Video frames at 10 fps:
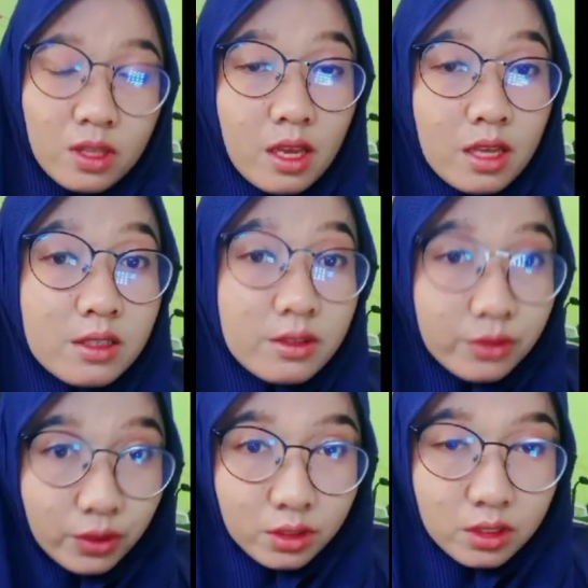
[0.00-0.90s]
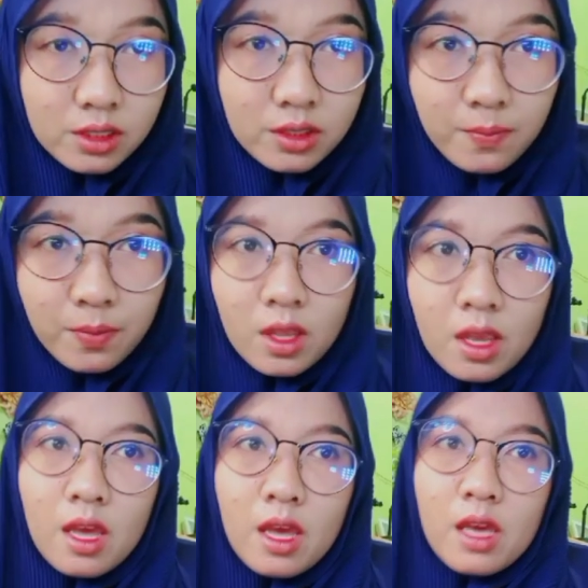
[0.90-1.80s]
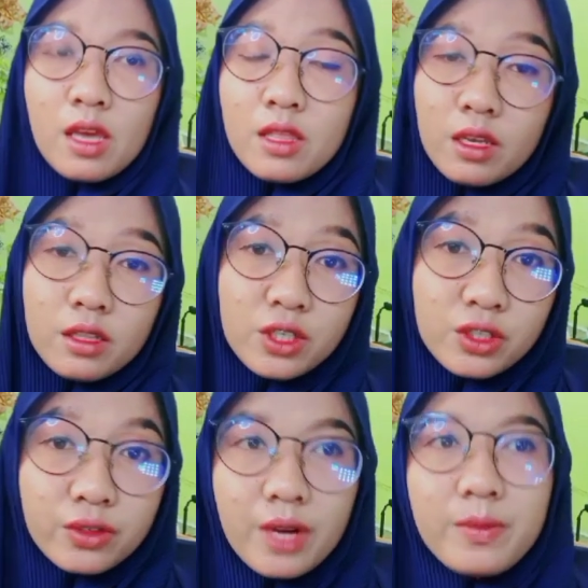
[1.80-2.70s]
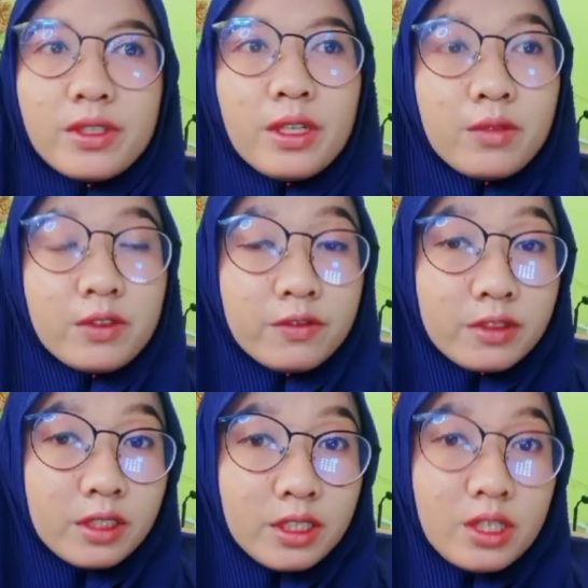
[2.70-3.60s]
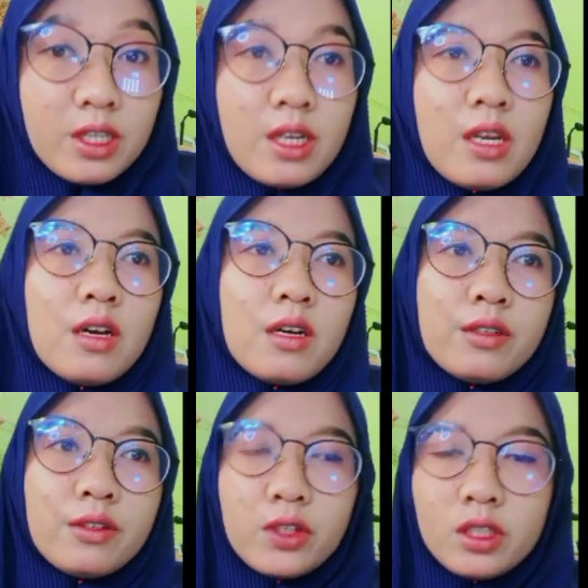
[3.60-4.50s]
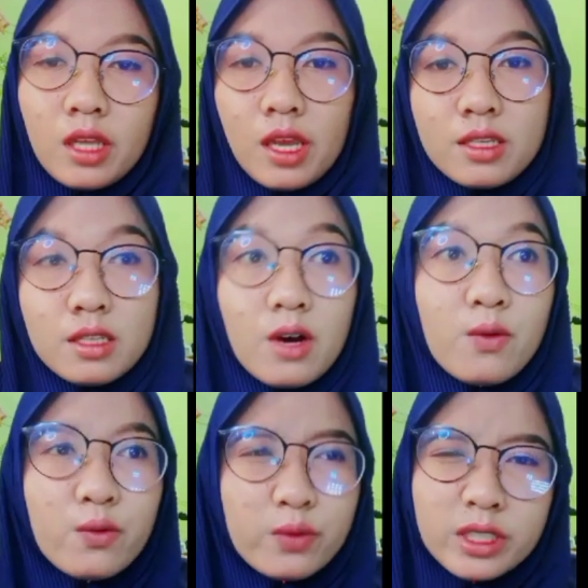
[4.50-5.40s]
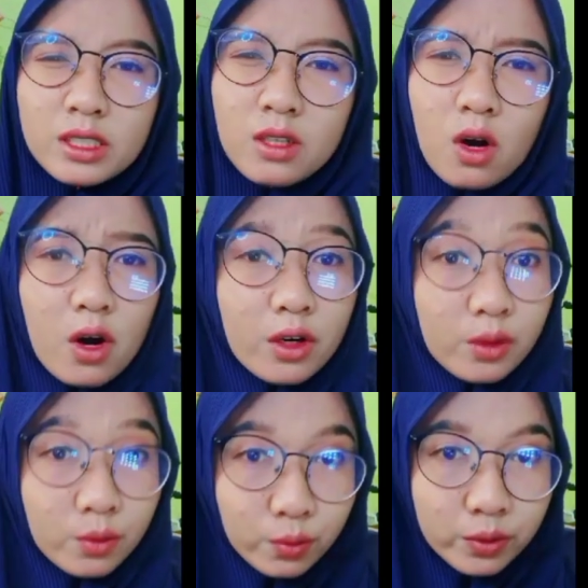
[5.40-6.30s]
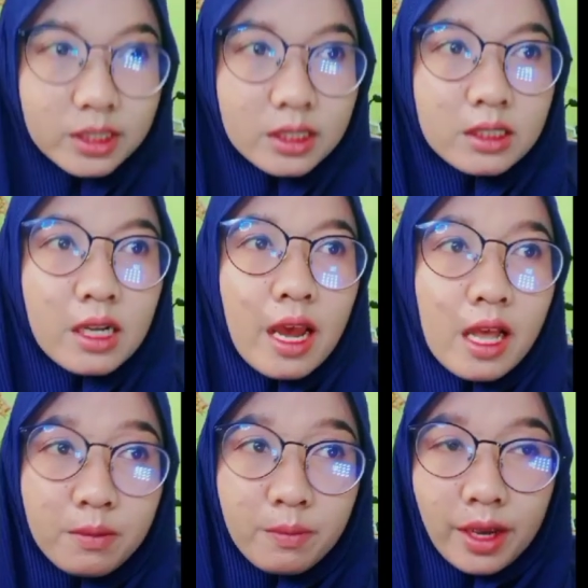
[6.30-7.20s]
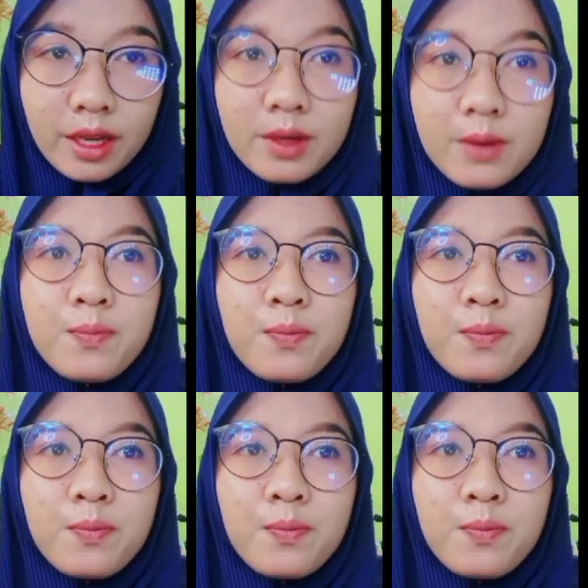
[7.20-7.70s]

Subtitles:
is roots? In English grammar and morphology, a root is a word or word element.